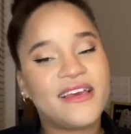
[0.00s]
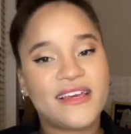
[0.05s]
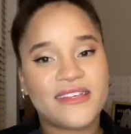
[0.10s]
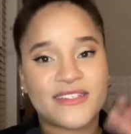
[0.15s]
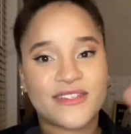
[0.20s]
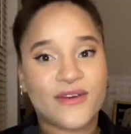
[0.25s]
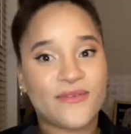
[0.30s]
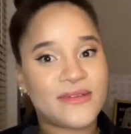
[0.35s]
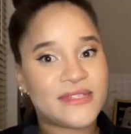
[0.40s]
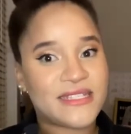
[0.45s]

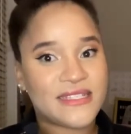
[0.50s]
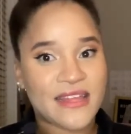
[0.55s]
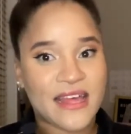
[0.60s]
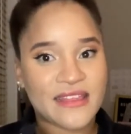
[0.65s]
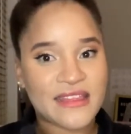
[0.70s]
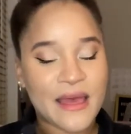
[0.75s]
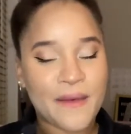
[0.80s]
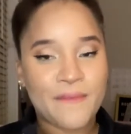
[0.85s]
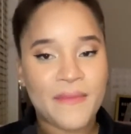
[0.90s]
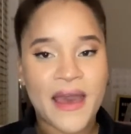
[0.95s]
So it's not
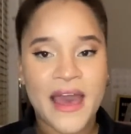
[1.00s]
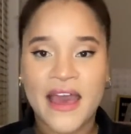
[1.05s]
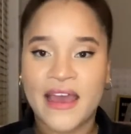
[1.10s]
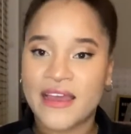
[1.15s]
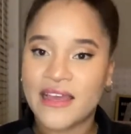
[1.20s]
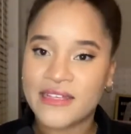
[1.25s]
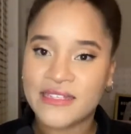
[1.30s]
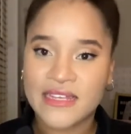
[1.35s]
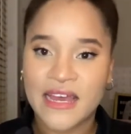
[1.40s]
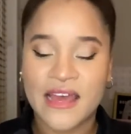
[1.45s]
that bag.
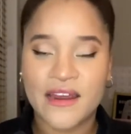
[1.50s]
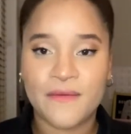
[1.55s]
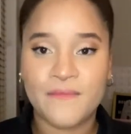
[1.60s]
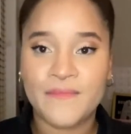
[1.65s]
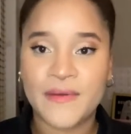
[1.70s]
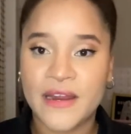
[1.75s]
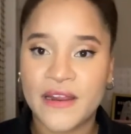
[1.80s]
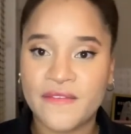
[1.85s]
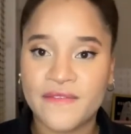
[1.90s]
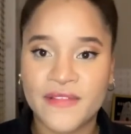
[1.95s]
It's got a
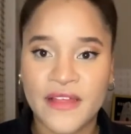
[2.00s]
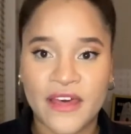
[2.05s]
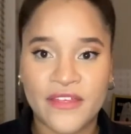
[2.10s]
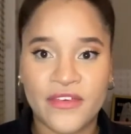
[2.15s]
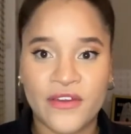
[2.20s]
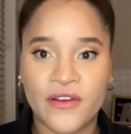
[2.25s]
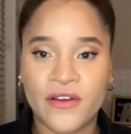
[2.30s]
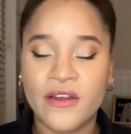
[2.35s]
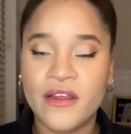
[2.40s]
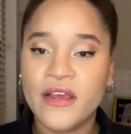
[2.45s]
bit of
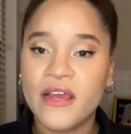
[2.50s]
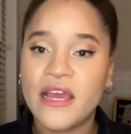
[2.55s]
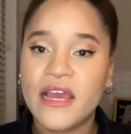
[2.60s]
leather.